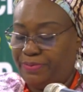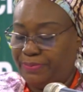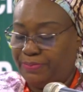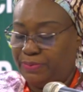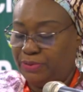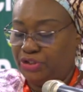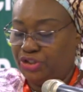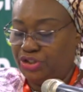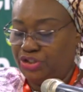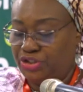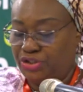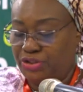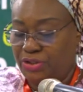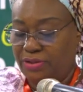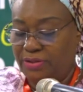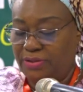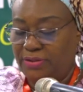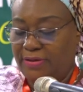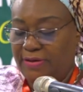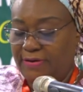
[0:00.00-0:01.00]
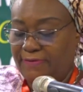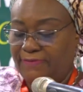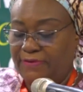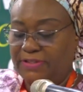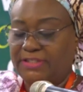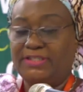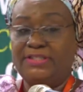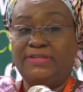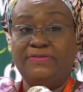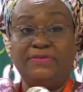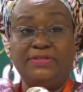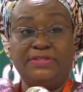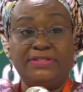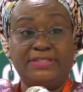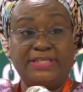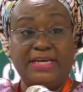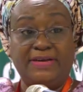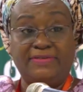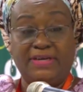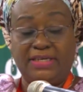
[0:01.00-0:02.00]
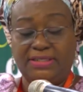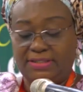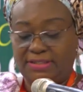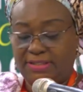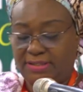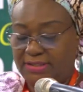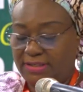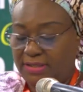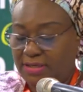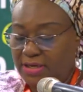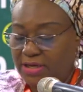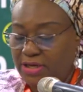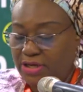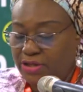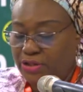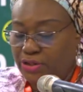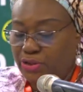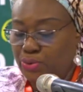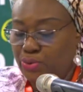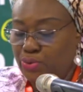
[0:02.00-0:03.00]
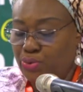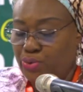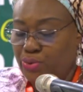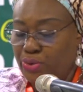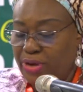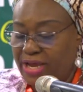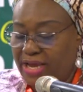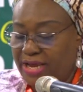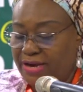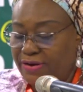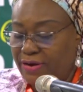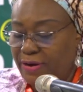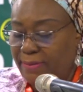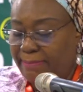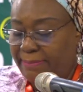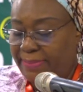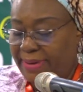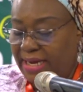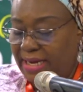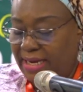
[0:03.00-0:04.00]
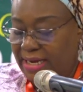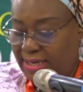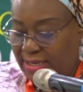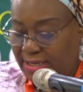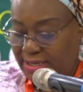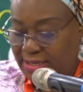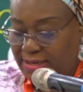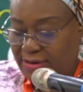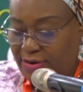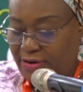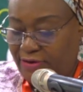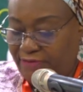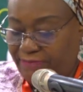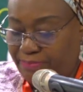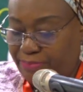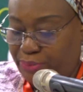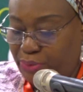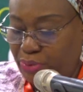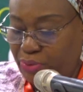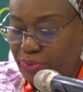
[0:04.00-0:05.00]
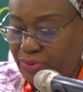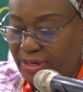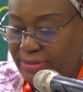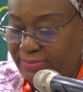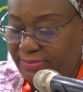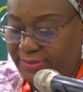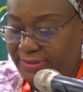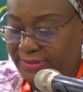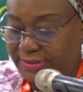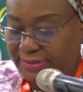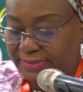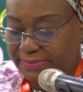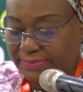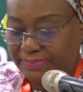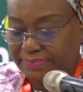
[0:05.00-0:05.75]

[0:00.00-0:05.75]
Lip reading: proposition for civil servants through a number of programs.